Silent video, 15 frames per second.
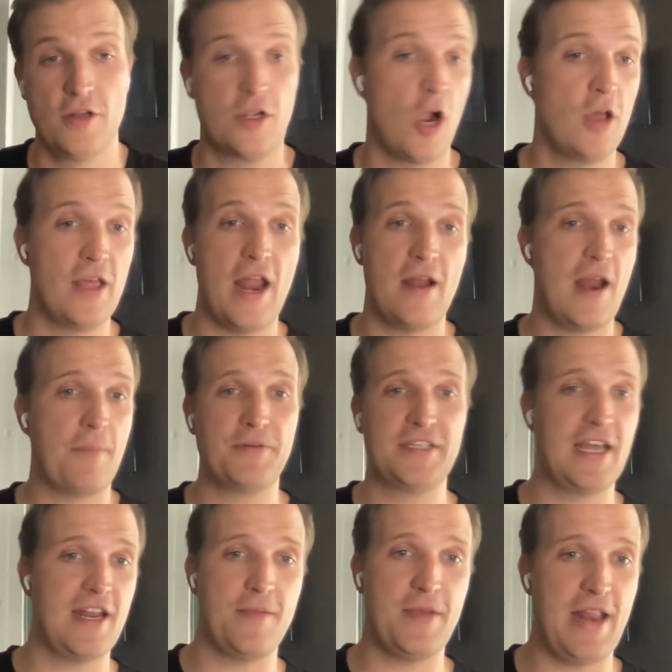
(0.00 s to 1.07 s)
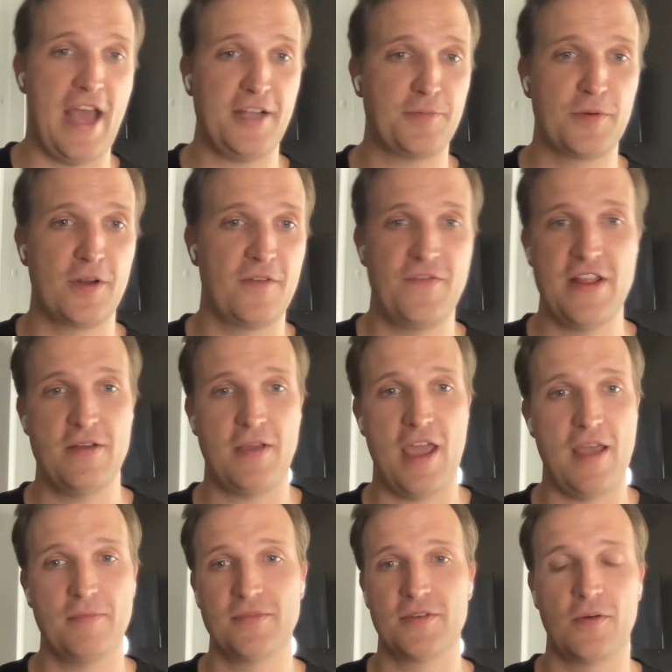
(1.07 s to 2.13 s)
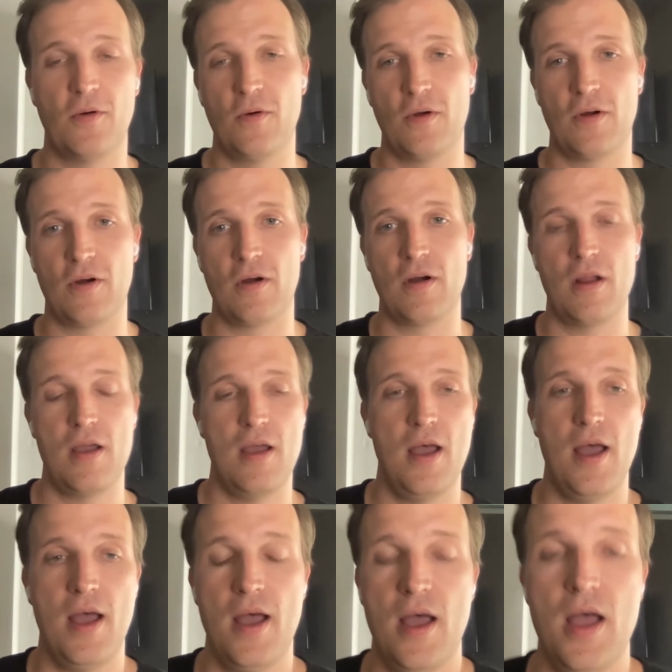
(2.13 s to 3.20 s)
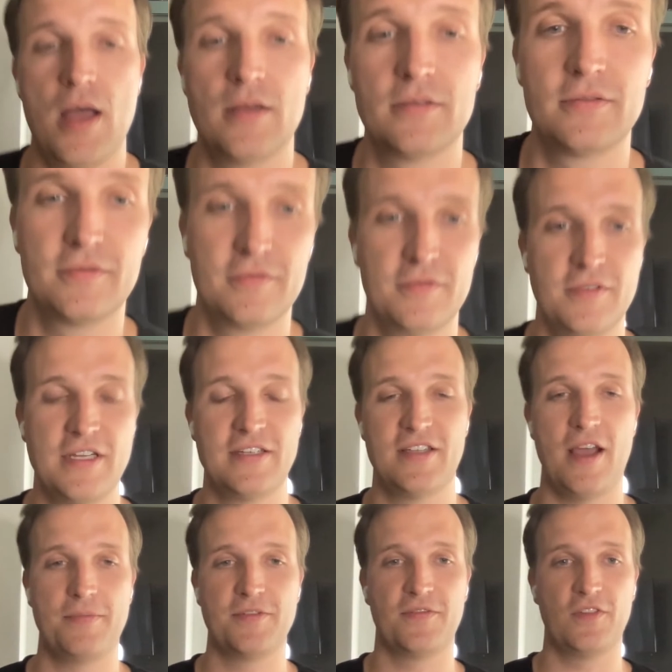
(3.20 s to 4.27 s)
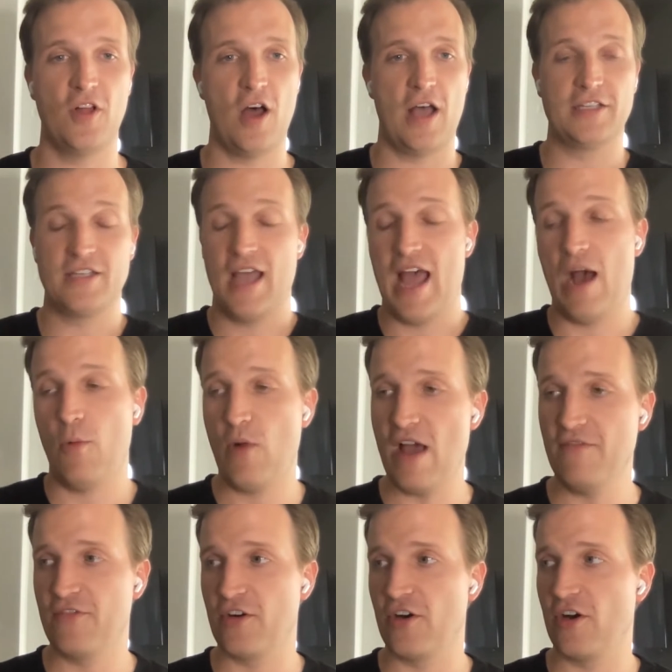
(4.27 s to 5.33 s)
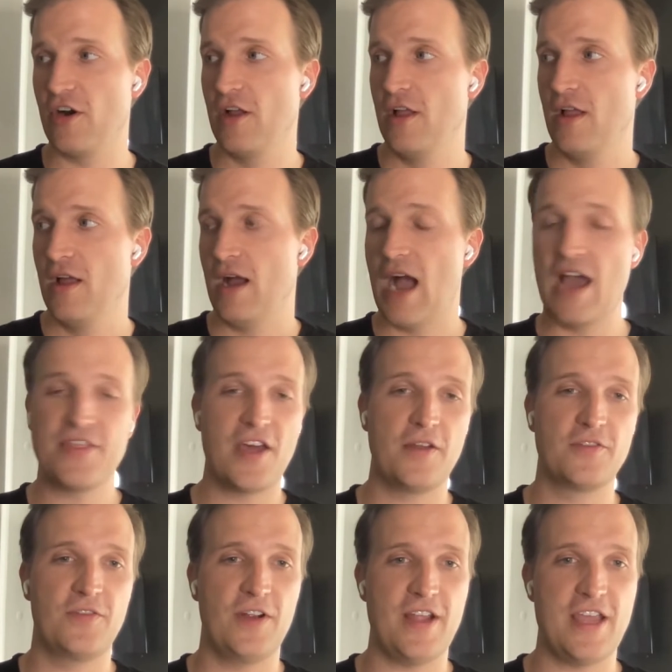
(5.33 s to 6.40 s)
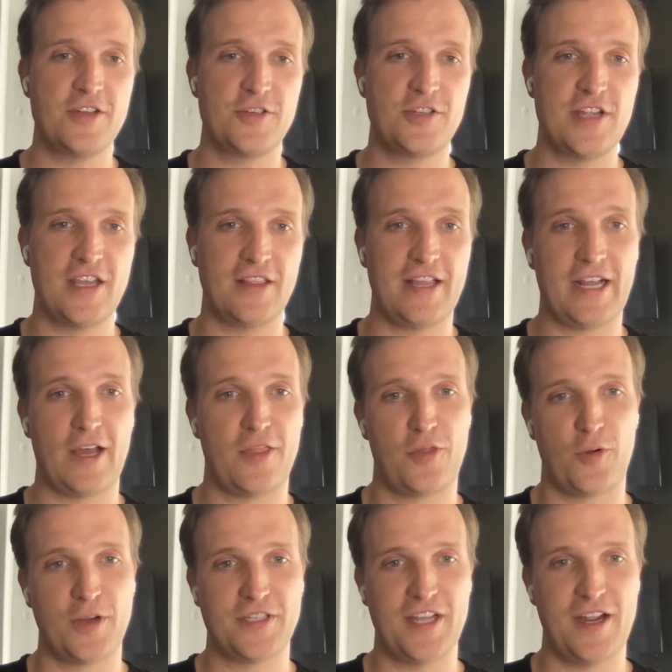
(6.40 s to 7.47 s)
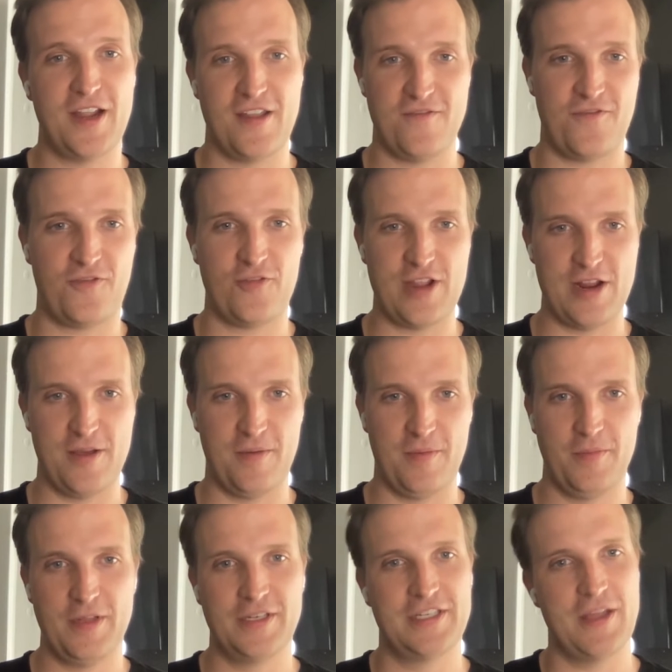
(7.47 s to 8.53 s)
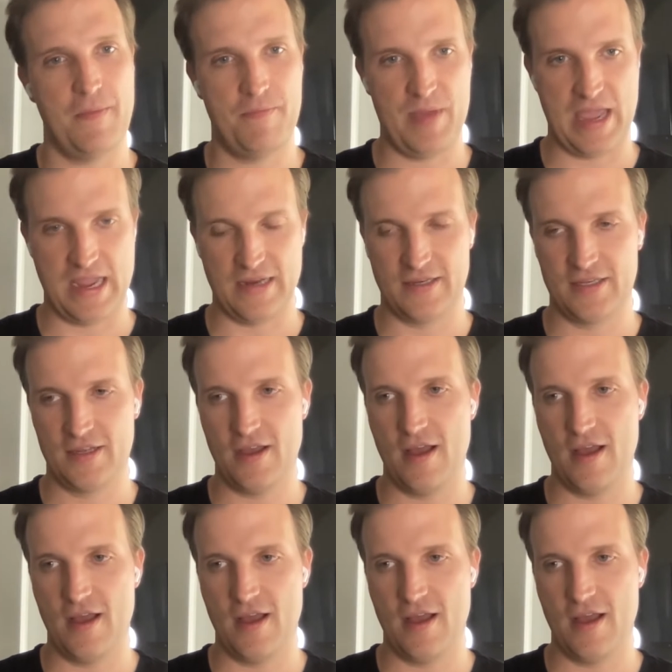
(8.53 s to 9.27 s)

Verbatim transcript: Carly and I are not pretending to be an expert on video games or uh, these types of laws. However, I thought it was very interesting, like authoritarian freedom debate.